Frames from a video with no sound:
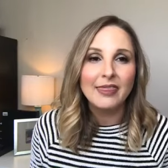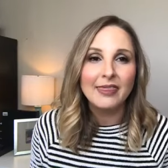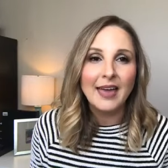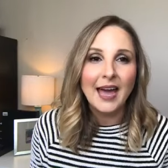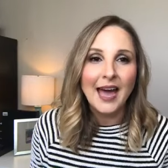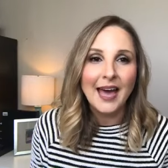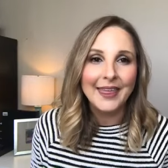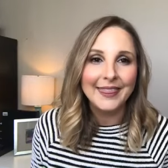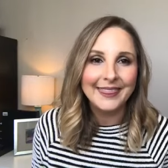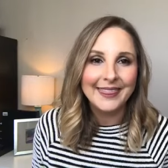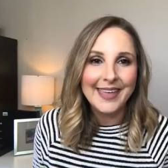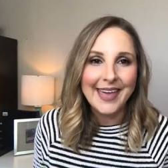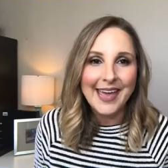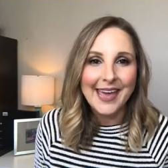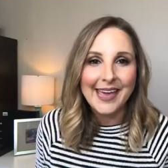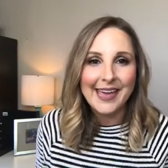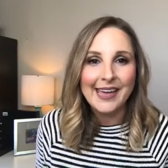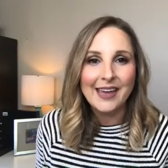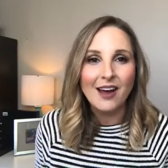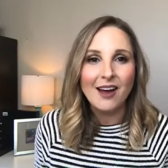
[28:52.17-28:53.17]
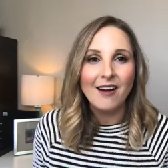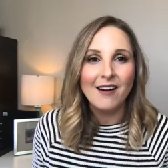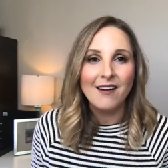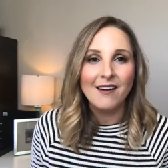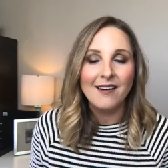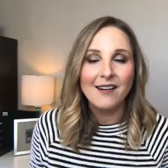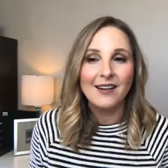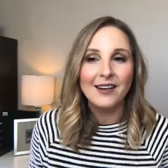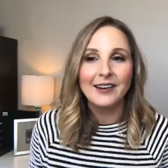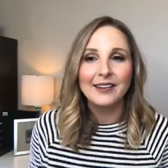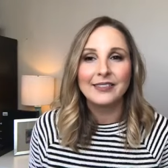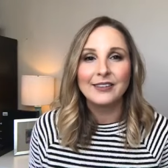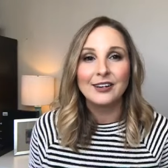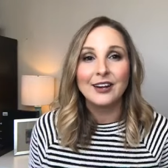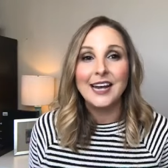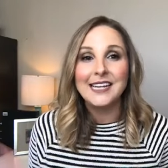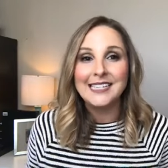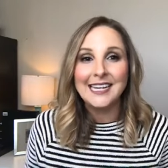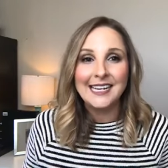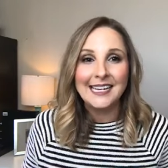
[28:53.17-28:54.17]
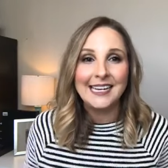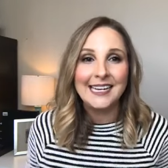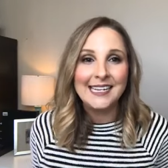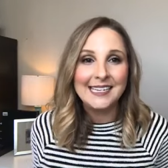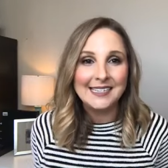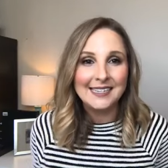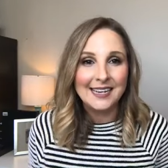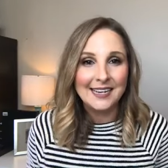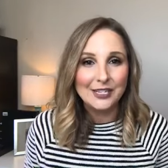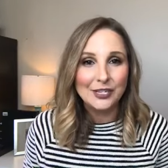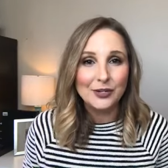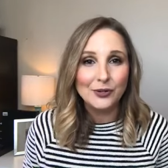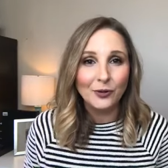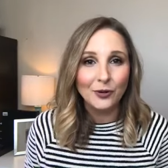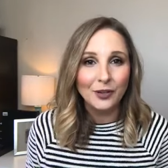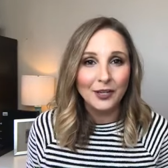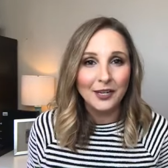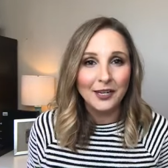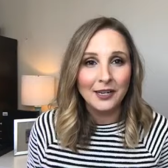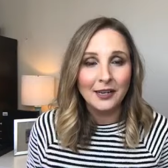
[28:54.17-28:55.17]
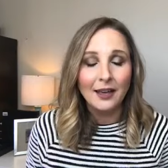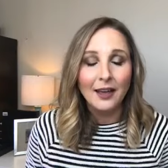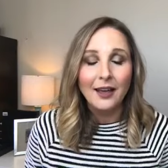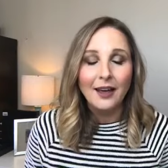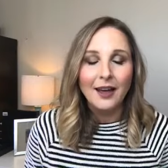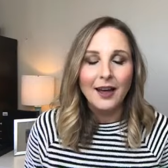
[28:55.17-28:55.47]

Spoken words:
that their identity is not stolen.